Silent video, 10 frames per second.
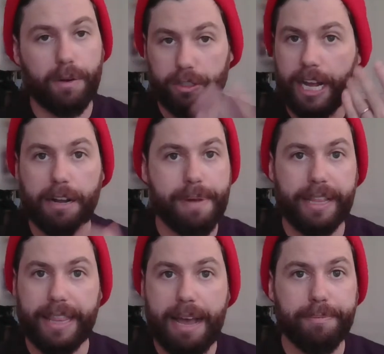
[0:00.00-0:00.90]
I'll talk
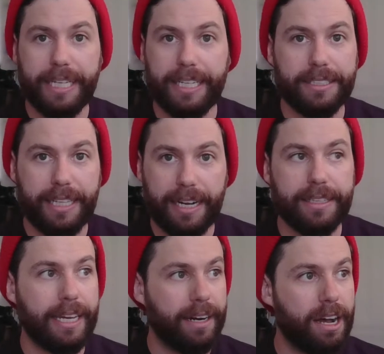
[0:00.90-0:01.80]
about them because
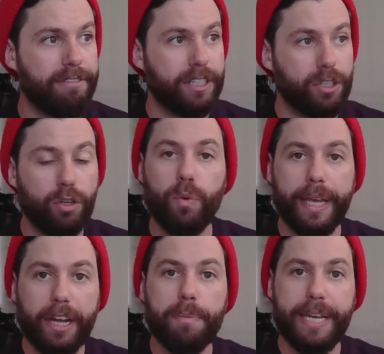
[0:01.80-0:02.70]
they're often who
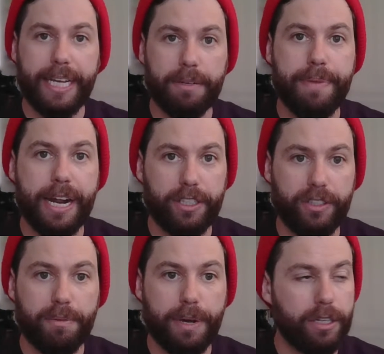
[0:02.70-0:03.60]
we are being compared
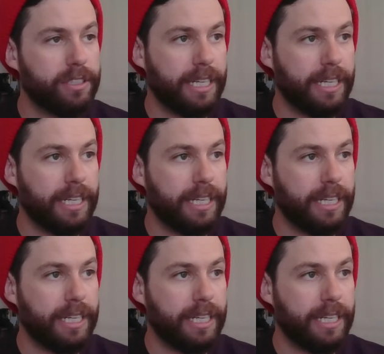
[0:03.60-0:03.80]
to the most.